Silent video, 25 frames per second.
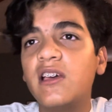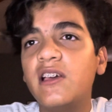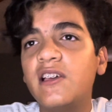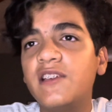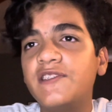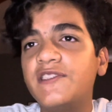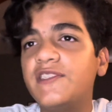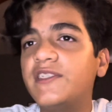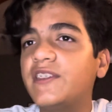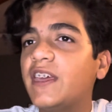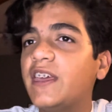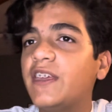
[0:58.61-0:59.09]

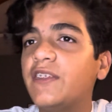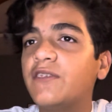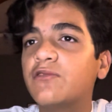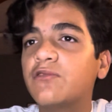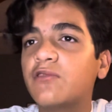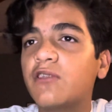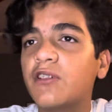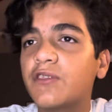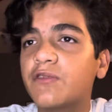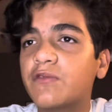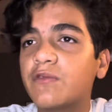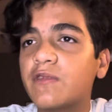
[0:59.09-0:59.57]
seeking
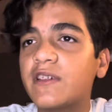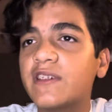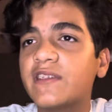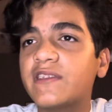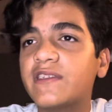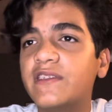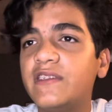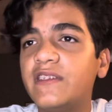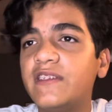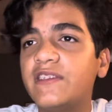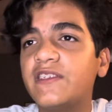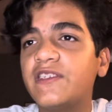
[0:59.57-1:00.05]
to address
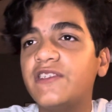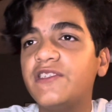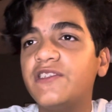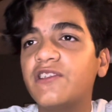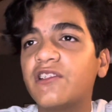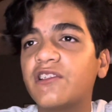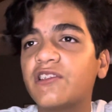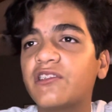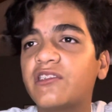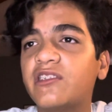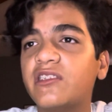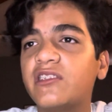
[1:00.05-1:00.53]
this
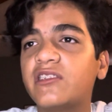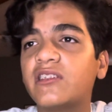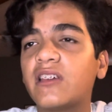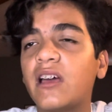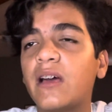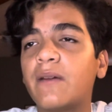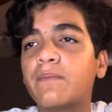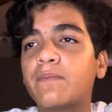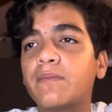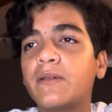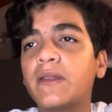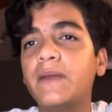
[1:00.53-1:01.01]
injustice
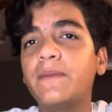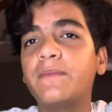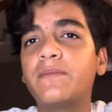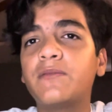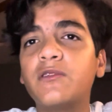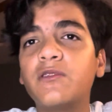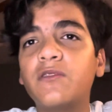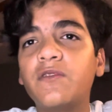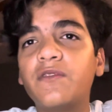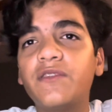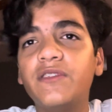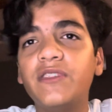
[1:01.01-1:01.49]
and
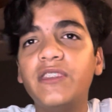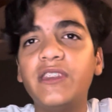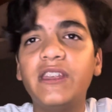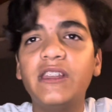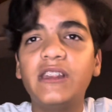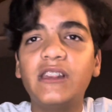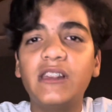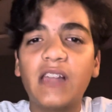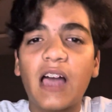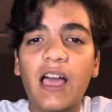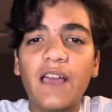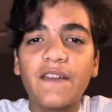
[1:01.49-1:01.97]
improve the
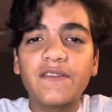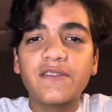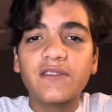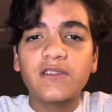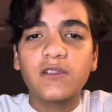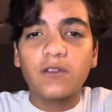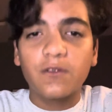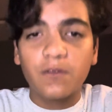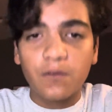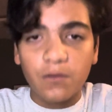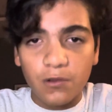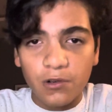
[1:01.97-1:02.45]
lives
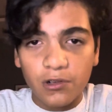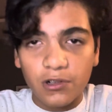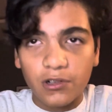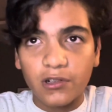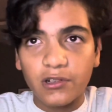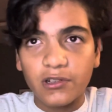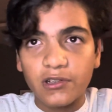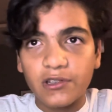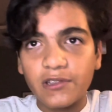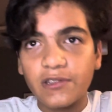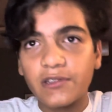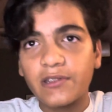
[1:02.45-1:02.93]
of
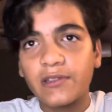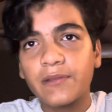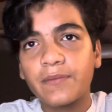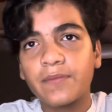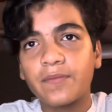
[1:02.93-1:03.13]
workers.